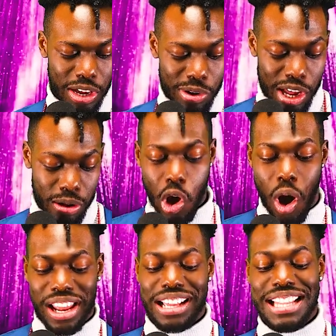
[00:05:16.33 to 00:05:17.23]
Here we go.
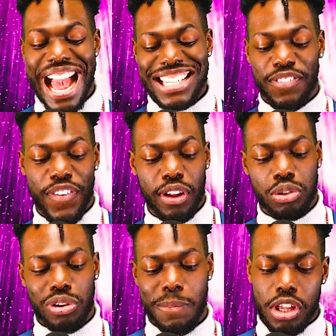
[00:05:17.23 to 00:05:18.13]
On a class field trip,